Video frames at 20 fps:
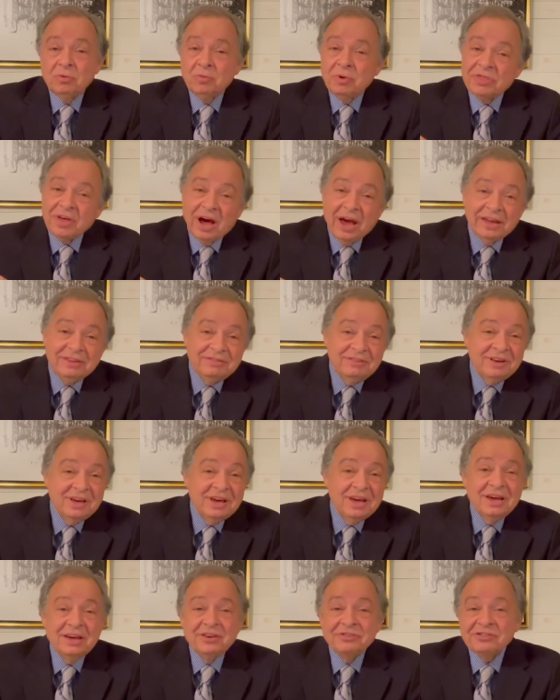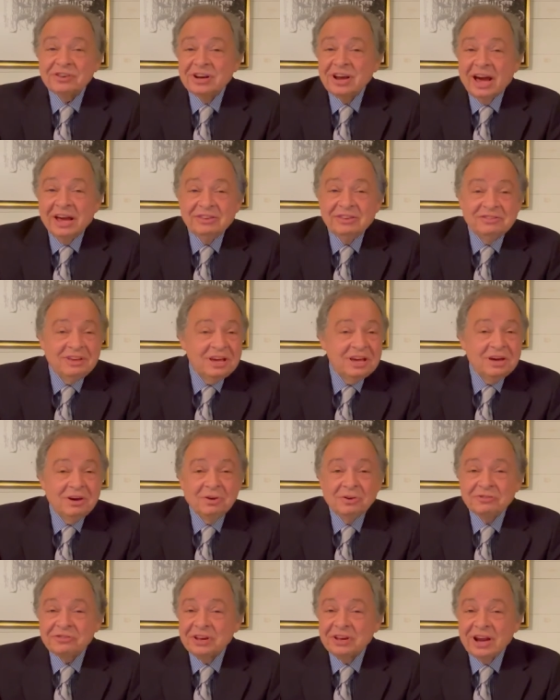with ideas and
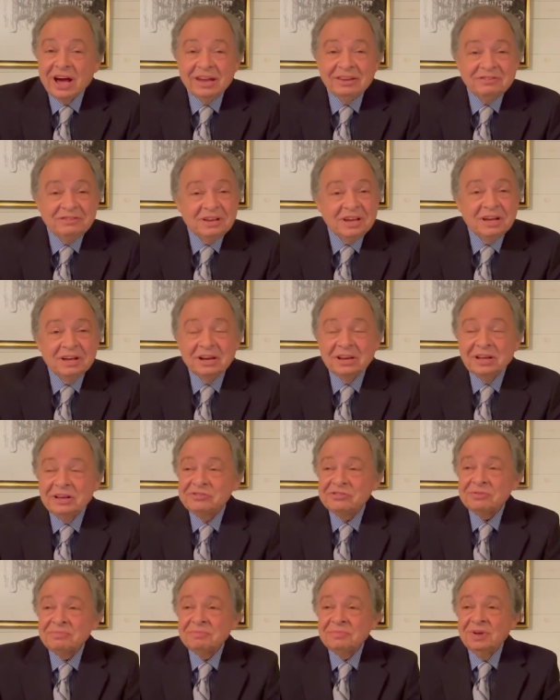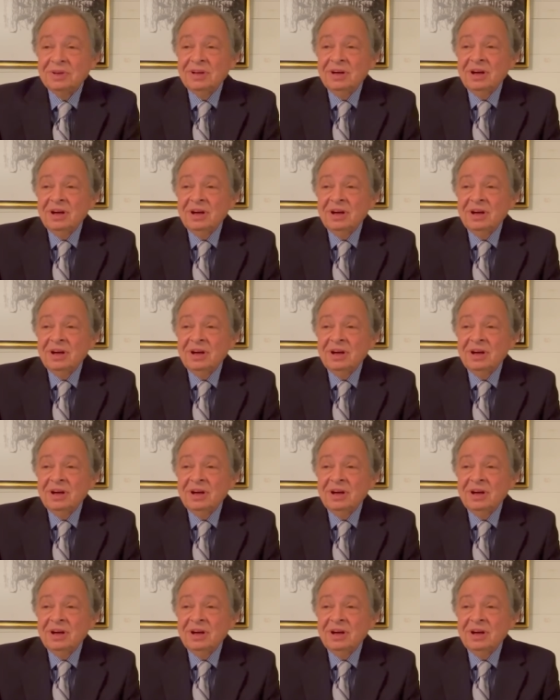ideals and idealism,